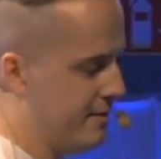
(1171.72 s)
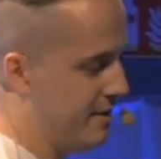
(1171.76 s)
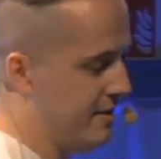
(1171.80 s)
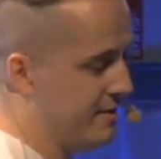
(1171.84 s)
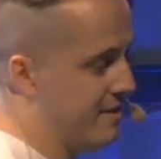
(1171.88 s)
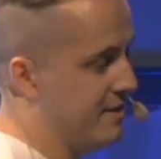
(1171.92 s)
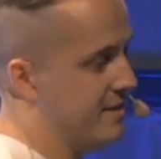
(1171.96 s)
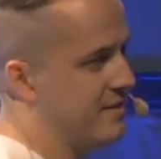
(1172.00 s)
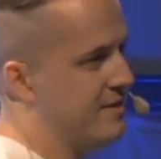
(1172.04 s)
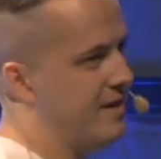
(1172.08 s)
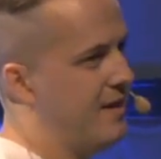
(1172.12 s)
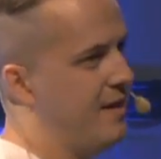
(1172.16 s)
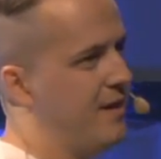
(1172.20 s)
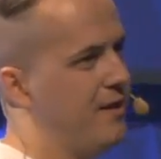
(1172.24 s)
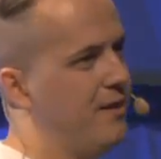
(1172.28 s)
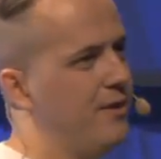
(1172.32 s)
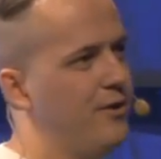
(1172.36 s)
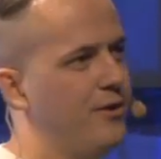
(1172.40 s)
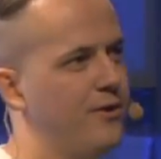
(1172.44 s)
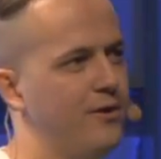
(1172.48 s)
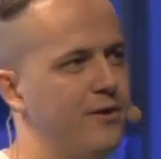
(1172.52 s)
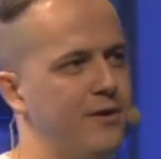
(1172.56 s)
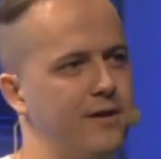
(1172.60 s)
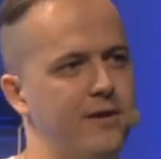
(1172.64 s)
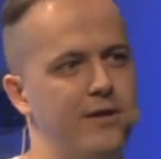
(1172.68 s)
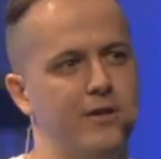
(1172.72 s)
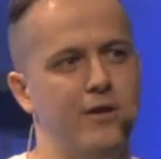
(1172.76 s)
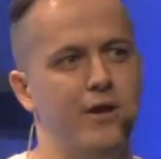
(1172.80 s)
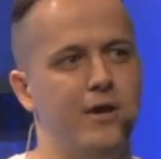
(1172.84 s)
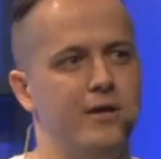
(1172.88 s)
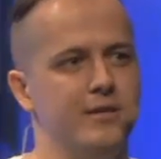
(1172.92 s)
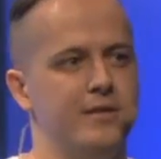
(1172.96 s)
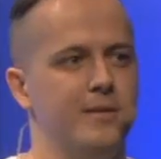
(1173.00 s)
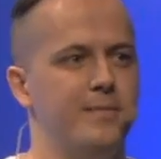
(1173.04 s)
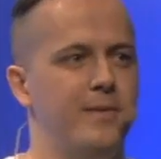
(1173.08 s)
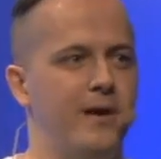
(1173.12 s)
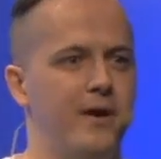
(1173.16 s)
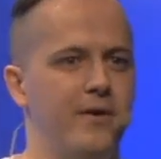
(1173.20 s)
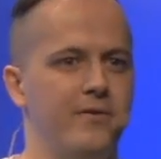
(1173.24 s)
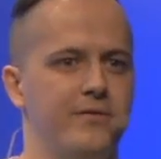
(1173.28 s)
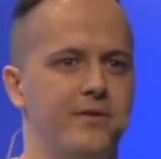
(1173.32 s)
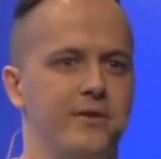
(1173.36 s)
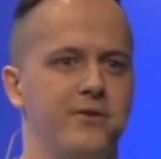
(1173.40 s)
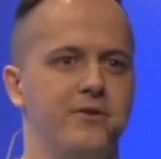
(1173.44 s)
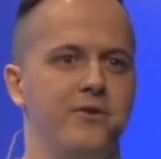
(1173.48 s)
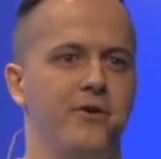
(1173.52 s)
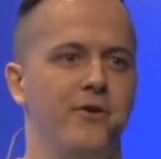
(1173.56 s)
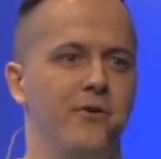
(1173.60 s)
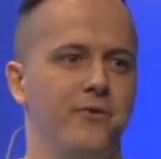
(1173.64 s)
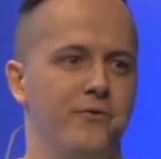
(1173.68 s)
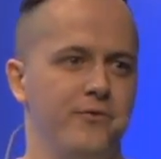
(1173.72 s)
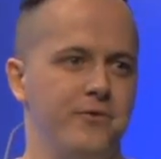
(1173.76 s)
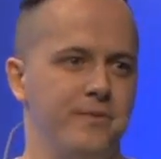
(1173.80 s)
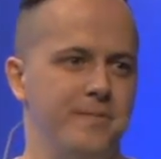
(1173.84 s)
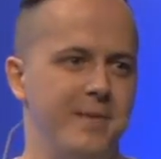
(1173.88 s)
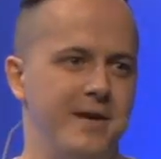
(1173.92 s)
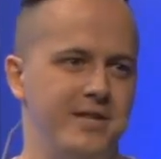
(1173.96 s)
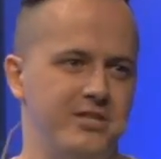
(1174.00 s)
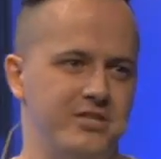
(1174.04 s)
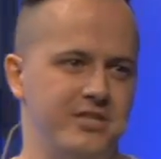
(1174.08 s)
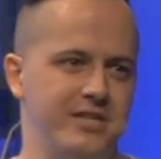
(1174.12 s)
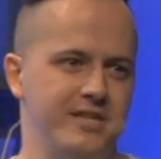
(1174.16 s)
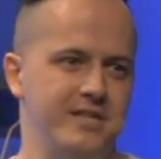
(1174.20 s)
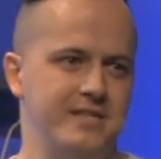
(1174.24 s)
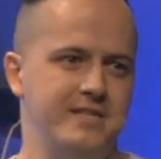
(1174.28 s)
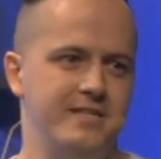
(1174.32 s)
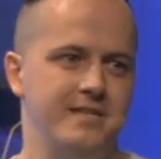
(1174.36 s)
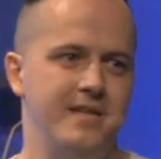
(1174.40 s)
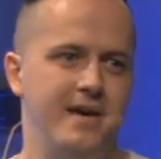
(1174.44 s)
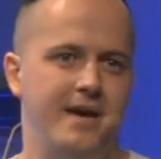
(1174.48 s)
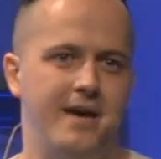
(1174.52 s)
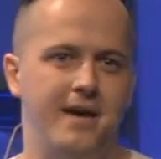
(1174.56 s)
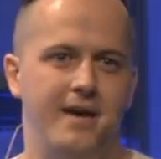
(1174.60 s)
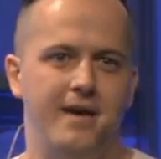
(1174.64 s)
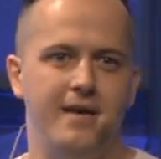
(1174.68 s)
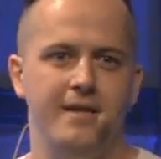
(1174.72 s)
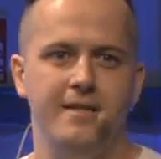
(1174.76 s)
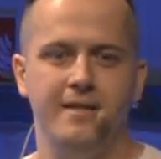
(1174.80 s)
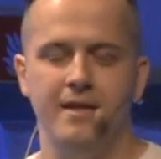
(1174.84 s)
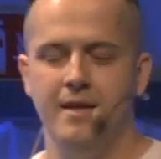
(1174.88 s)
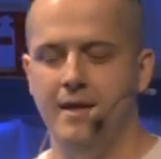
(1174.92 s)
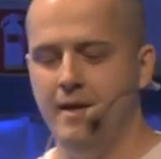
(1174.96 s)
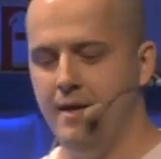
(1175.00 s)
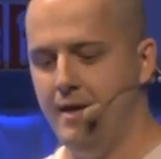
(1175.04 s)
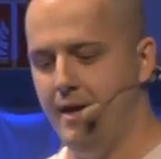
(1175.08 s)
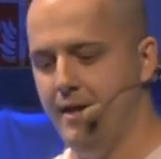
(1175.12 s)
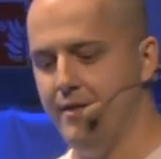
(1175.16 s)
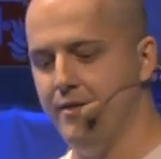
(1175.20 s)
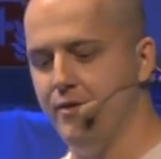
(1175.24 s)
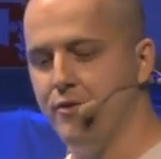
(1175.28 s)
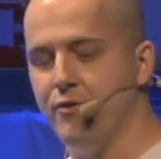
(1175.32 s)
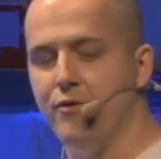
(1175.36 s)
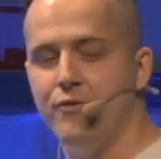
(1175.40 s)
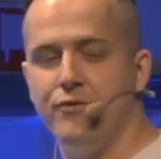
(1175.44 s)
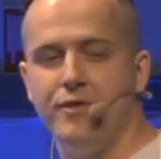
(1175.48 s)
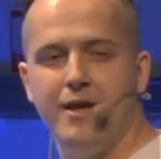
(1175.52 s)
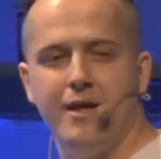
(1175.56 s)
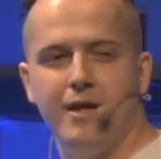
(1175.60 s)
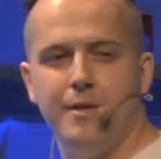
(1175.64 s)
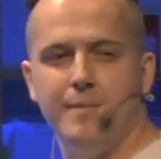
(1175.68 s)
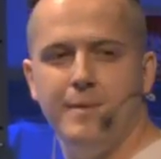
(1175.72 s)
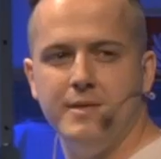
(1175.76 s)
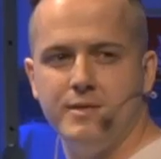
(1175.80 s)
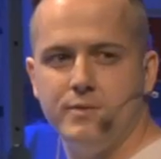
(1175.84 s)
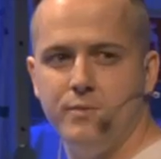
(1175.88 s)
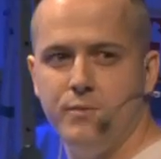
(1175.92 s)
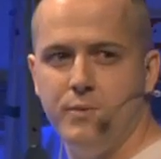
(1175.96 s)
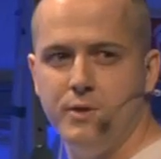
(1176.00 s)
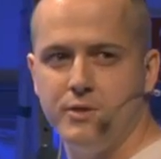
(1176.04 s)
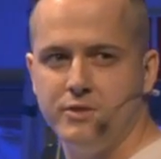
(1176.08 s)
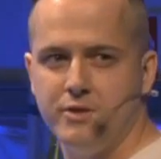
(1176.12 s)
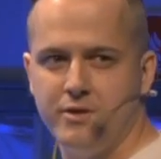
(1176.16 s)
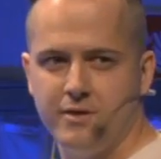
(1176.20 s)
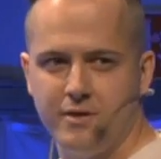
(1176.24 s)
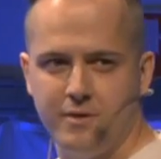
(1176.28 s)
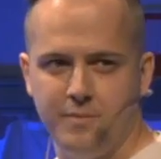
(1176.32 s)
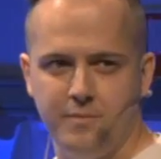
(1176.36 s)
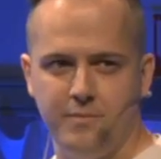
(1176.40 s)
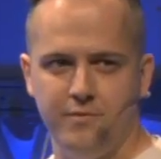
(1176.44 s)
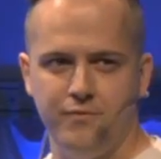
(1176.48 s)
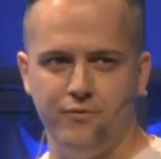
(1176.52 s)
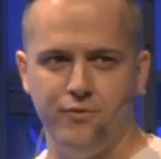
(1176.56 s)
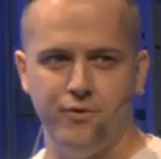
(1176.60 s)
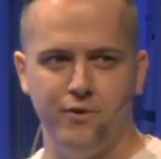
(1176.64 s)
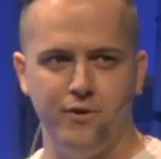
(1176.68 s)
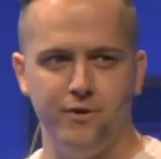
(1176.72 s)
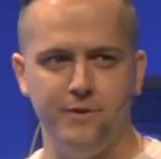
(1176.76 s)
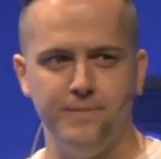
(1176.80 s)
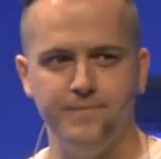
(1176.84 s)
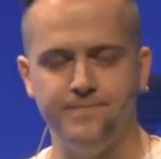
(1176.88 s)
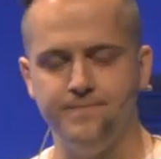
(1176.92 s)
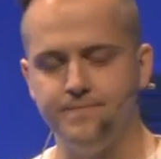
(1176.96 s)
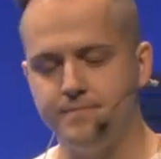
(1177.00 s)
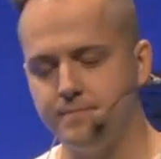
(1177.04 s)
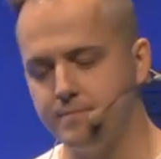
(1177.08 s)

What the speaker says: it doesn't say a lot about the growth metrics and the growth elements we were talking before.